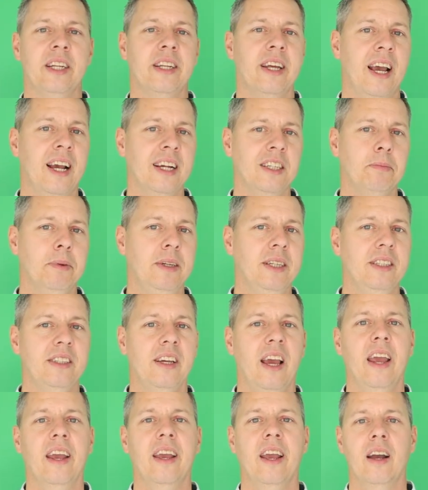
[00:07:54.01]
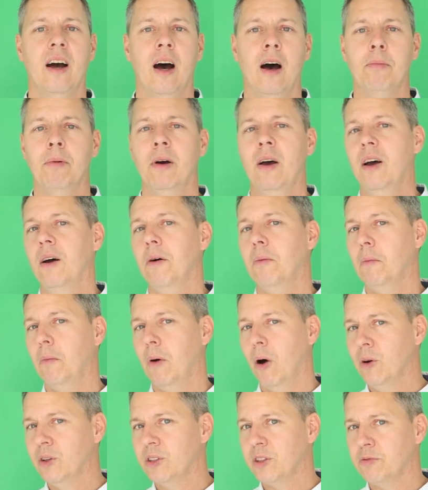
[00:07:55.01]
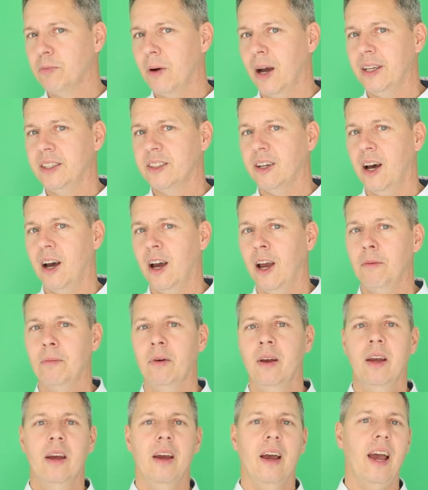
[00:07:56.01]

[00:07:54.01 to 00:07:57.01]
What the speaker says: it has been taking up most of my time,